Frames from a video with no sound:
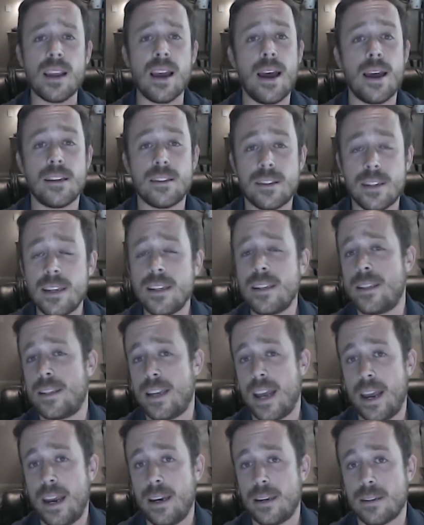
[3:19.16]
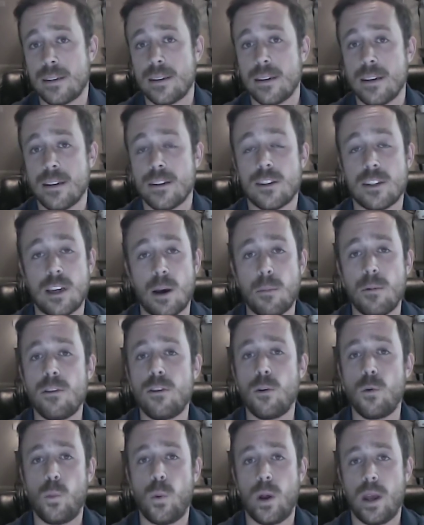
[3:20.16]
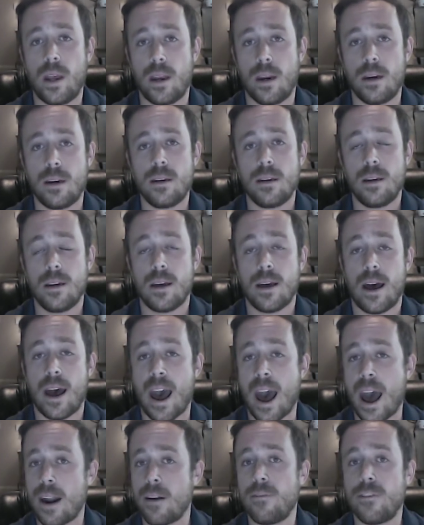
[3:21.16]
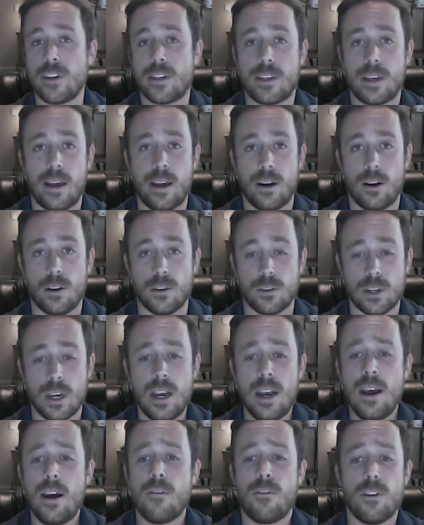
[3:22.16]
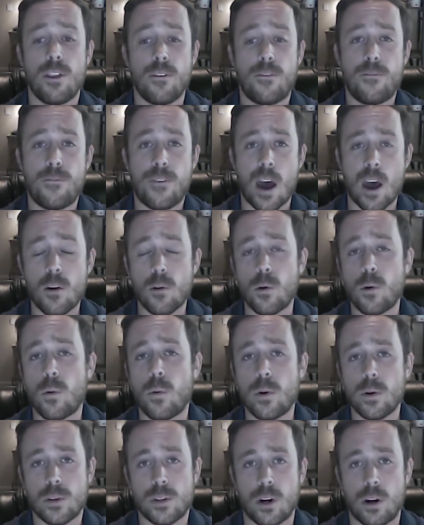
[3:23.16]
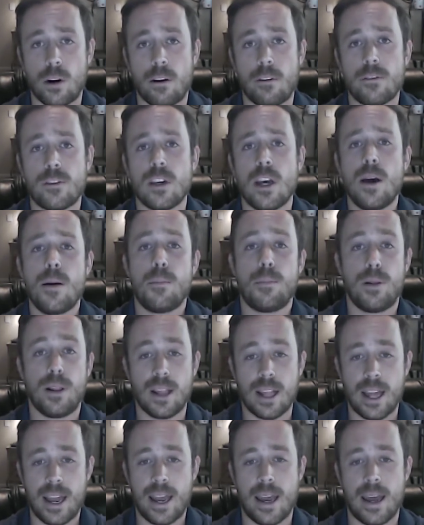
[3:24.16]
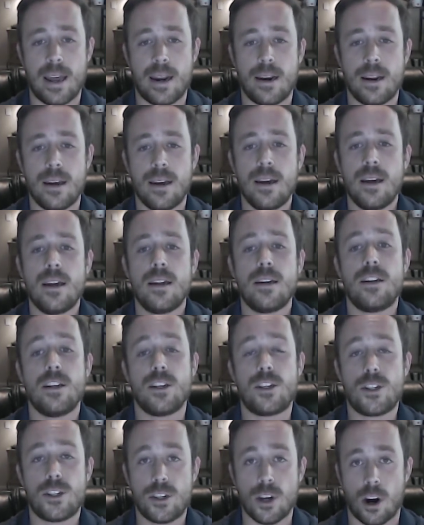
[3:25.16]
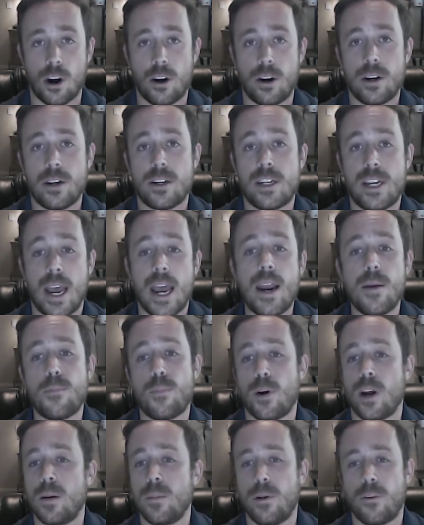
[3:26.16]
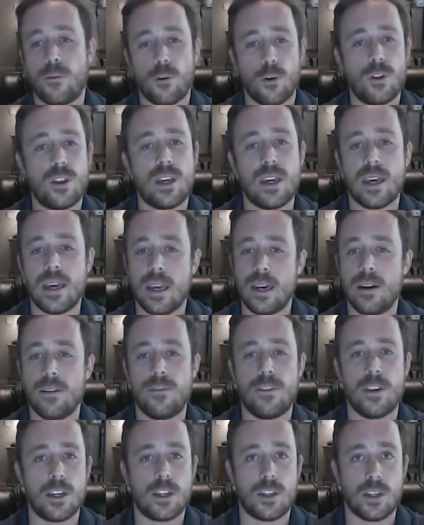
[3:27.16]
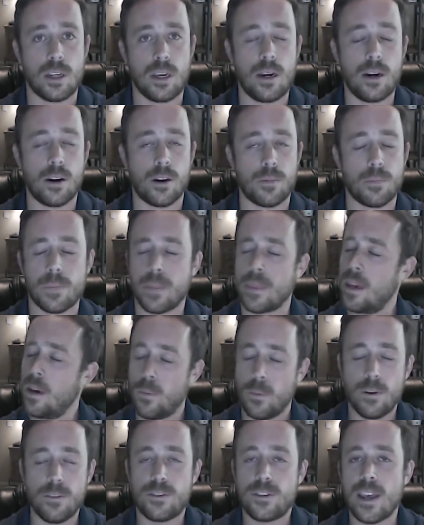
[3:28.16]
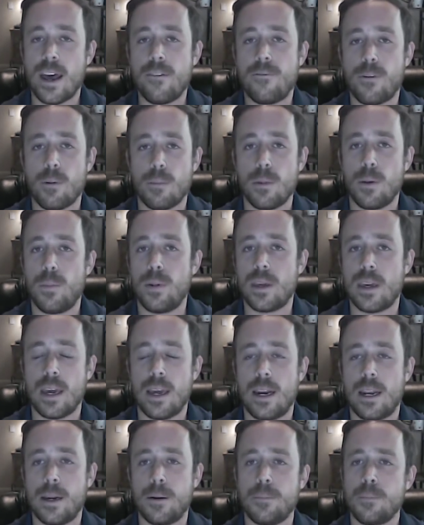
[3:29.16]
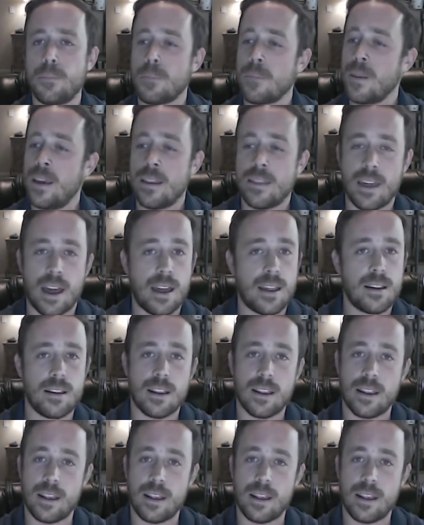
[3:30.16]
as this takes some of the wind out of the sails for the Federal Reserve's plan to start tapering before the end of this year. We've said from the beginning that